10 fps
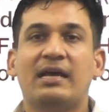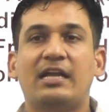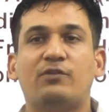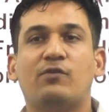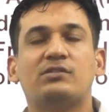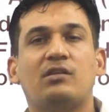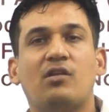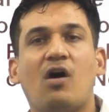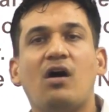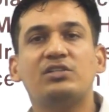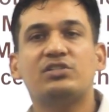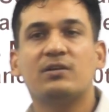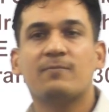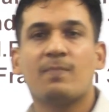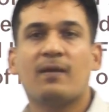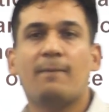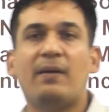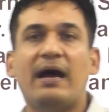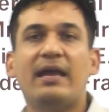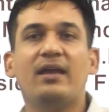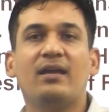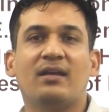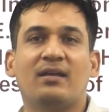it was launched by